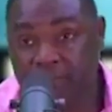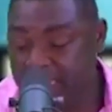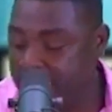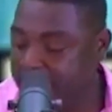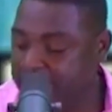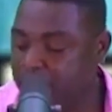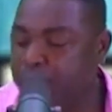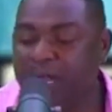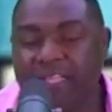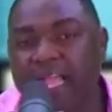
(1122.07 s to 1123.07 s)
He is the
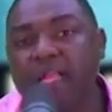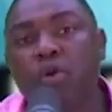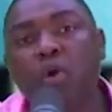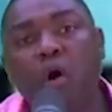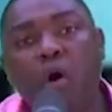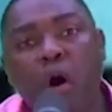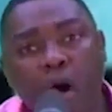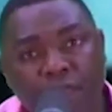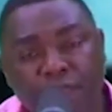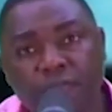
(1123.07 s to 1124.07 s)
brother-in-law
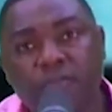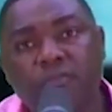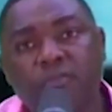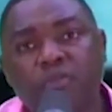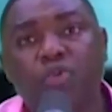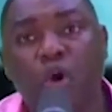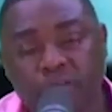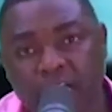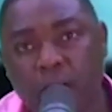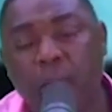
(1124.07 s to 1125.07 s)
of
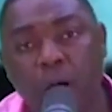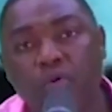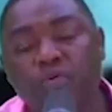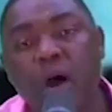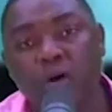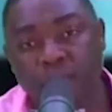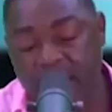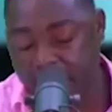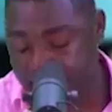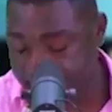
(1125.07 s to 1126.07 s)
Dr. Mahmoud Bawumia.